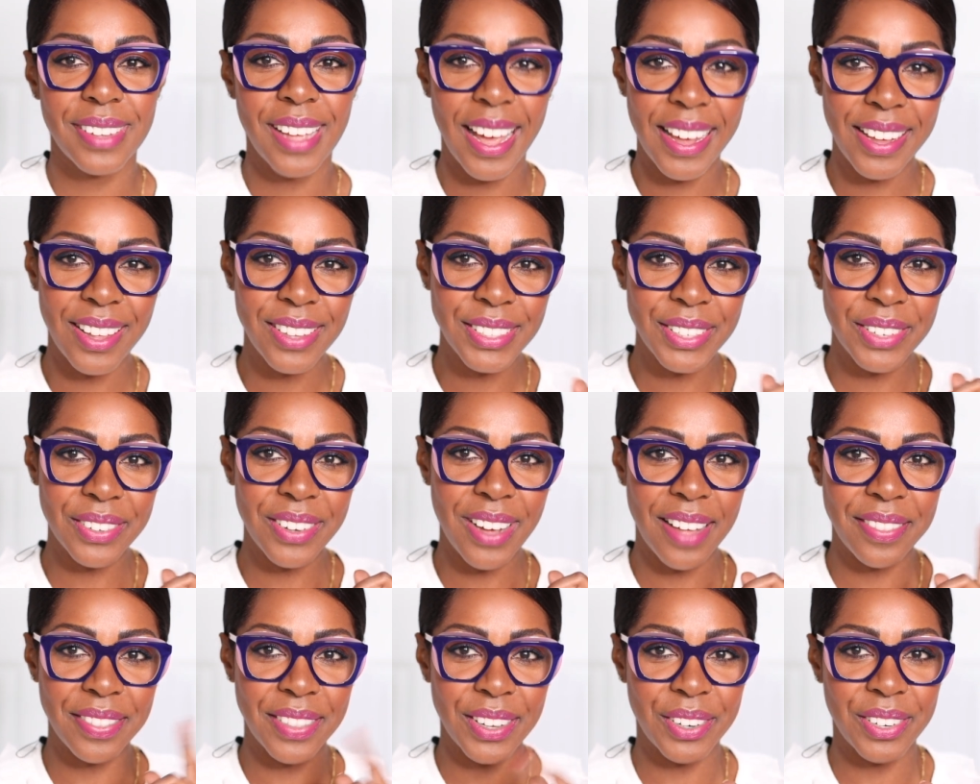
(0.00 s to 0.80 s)
I also
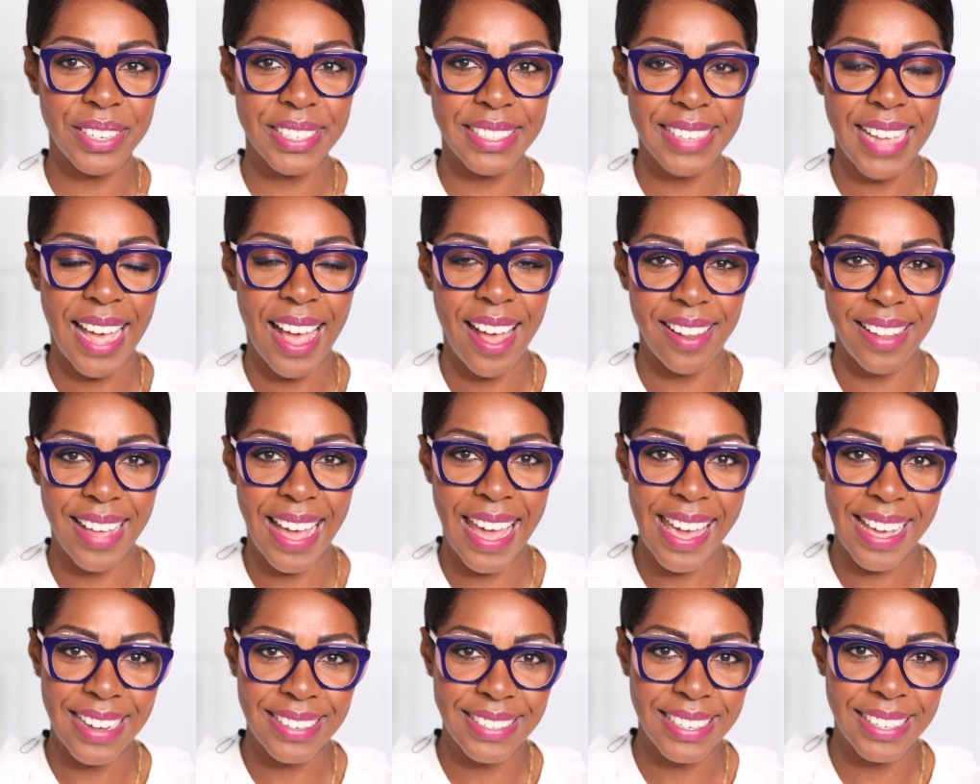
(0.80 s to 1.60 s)
got the Crizal
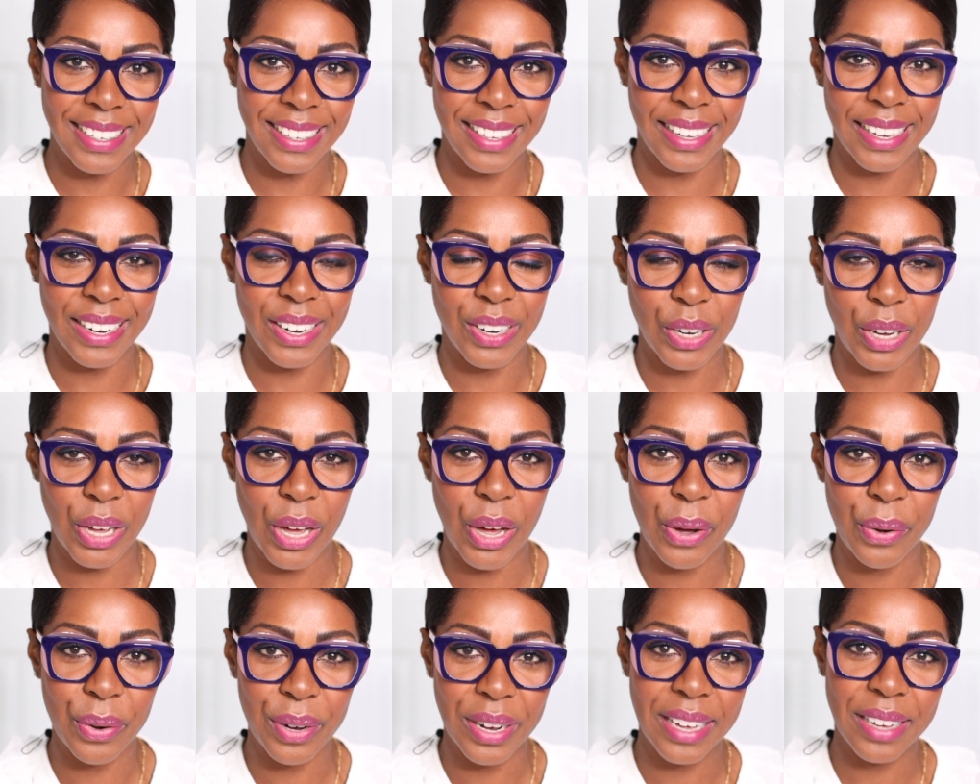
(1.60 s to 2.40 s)
anti-glare
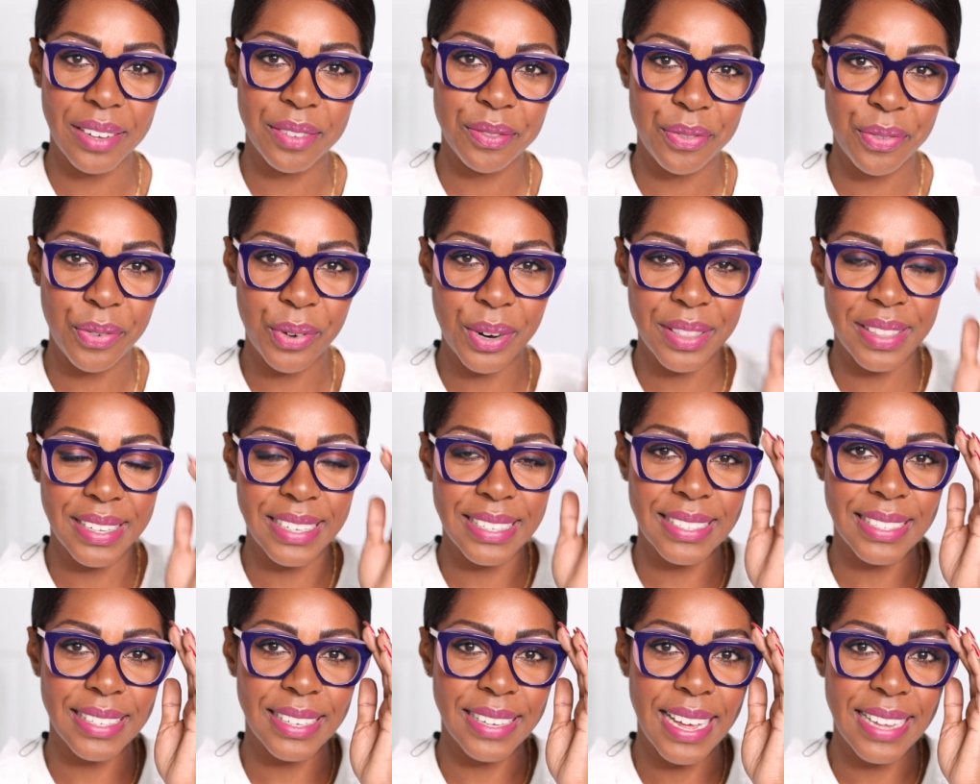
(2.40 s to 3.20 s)
coating for
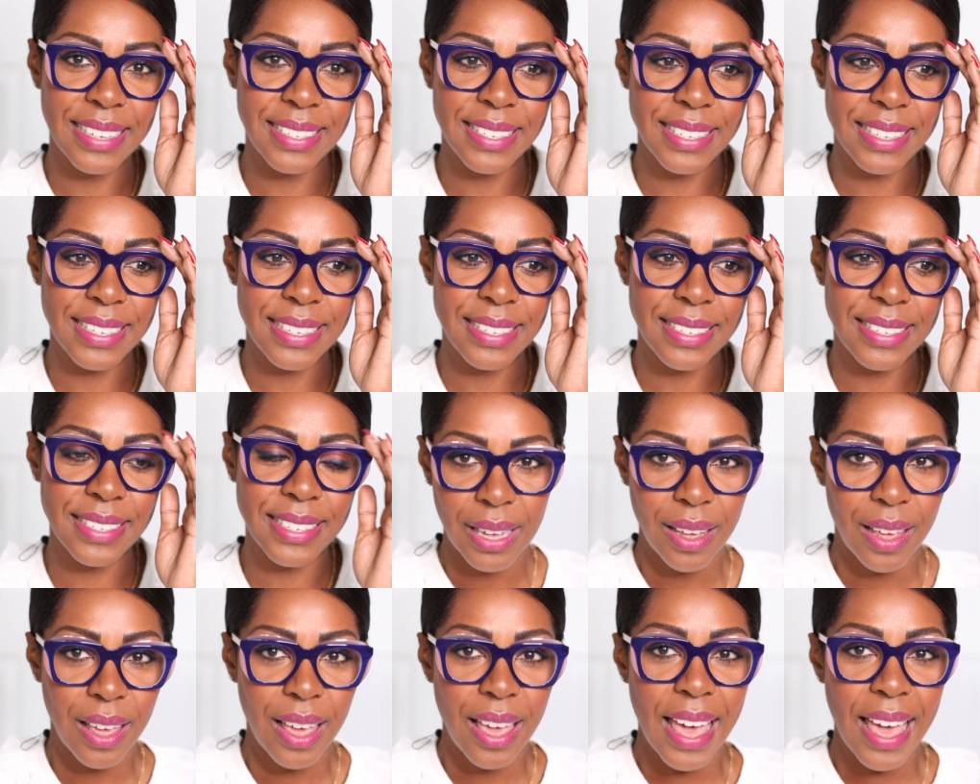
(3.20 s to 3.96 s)
these lenses,